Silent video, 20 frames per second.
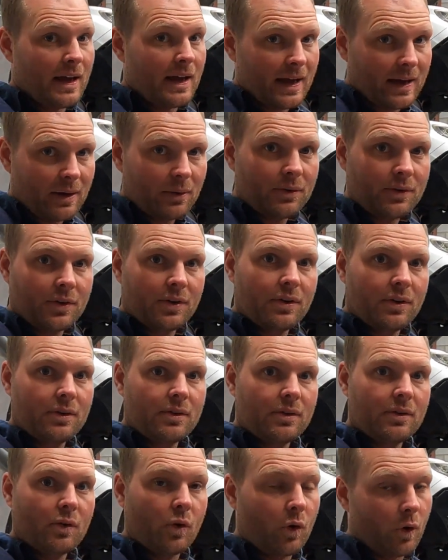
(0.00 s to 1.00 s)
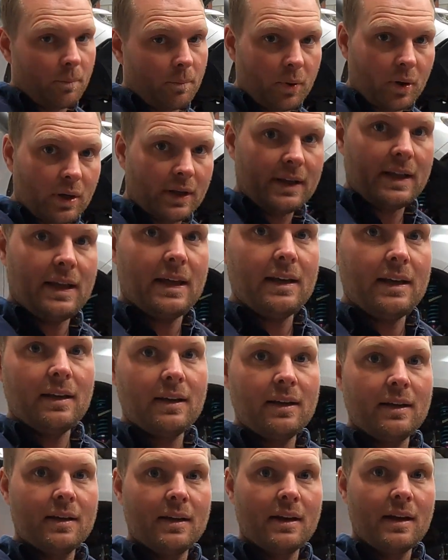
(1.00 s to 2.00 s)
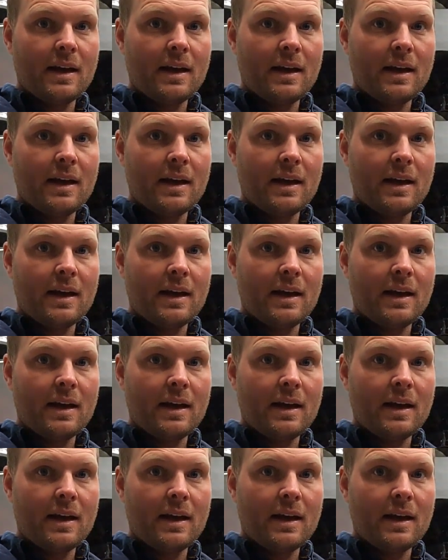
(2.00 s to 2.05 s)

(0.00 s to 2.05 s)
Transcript: out or pull it in,